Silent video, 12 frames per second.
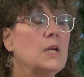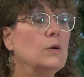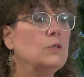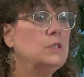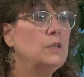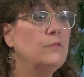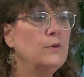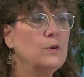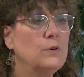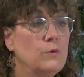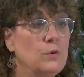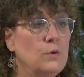You know,
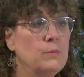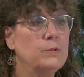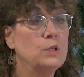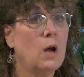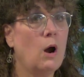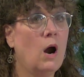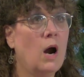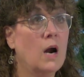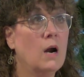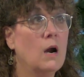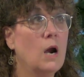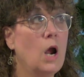different groups
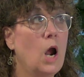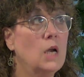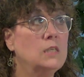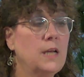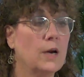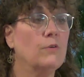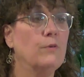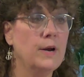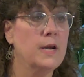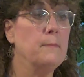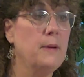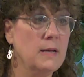are
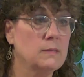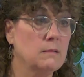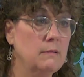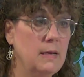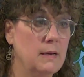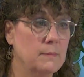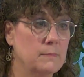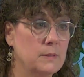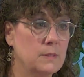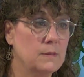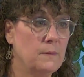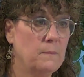decorating
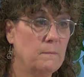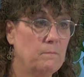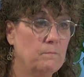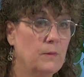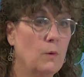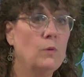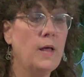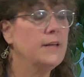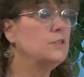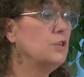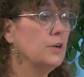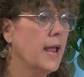mausoleums. Well,
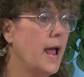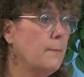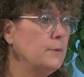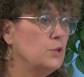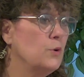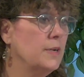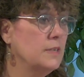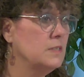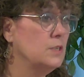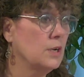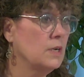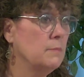last year Kappa joined us.
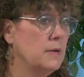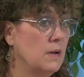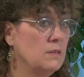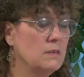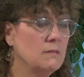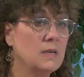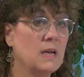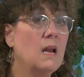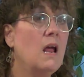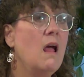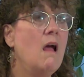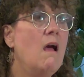They're going to be out there again.
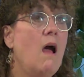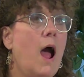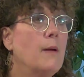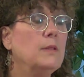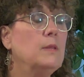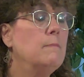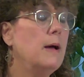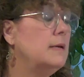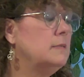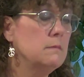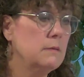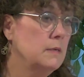I mean, the
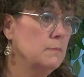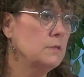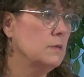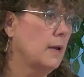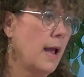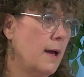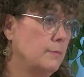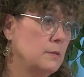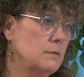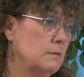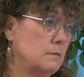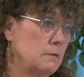mausoleums look
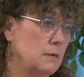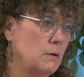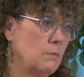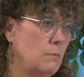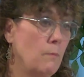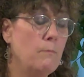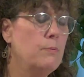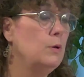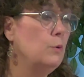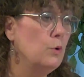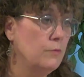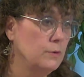absolutely
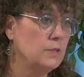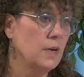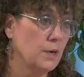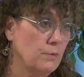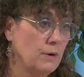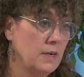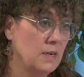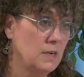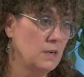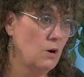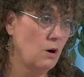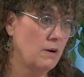beautiful, decorated
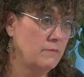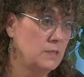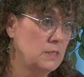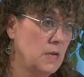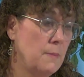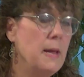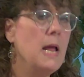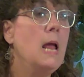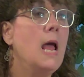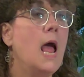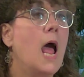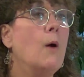in a harvest theme,
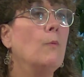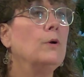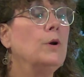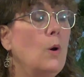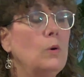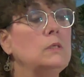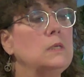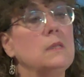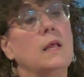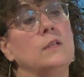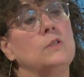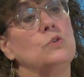and we're noticing
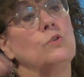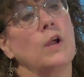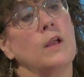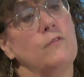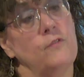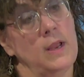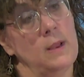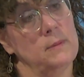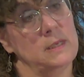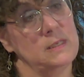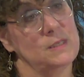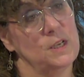that it's drawing
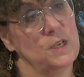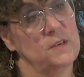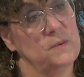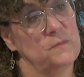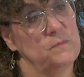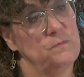families in.